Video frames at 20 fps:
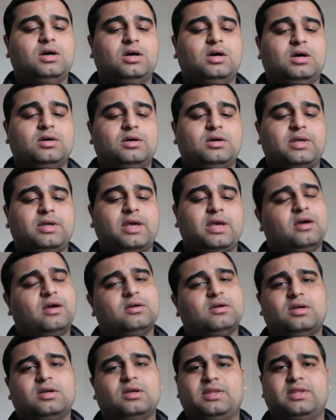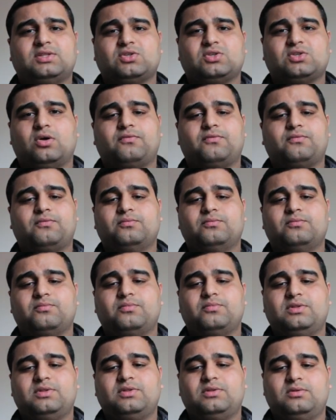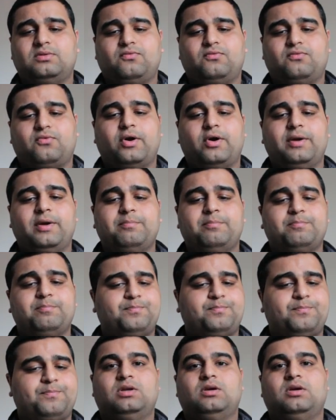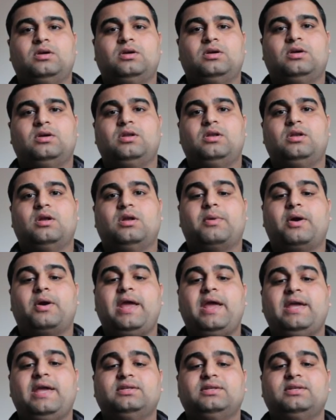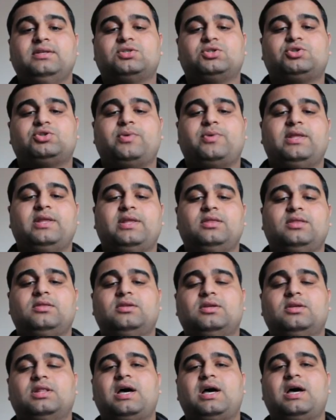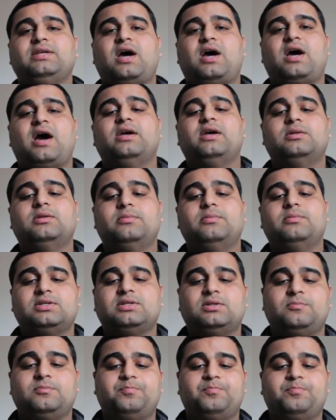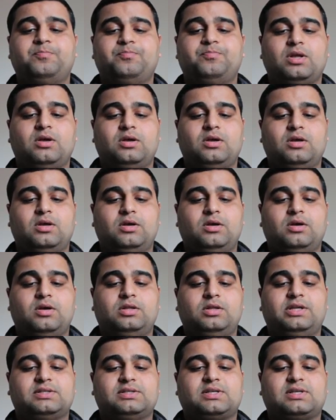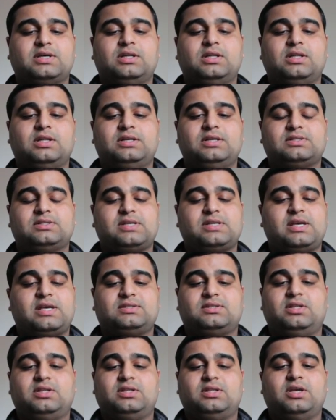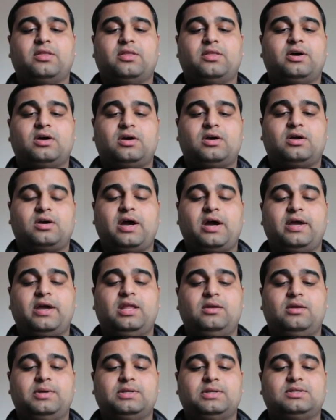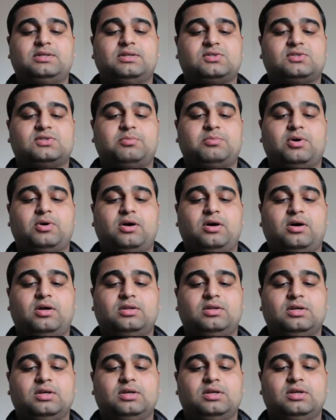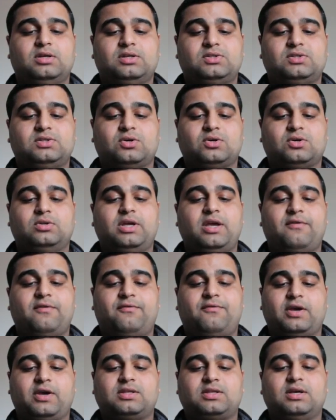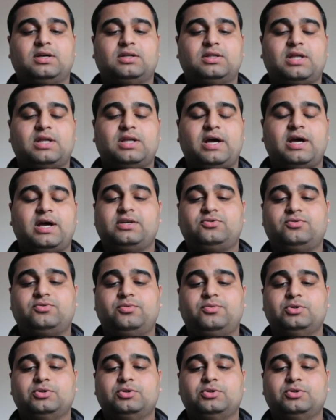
Yeah, that's all for him. Number 8 is Shren, the light high elemental. Leader skill is as the other high elementals, but it's only affecting light attribute.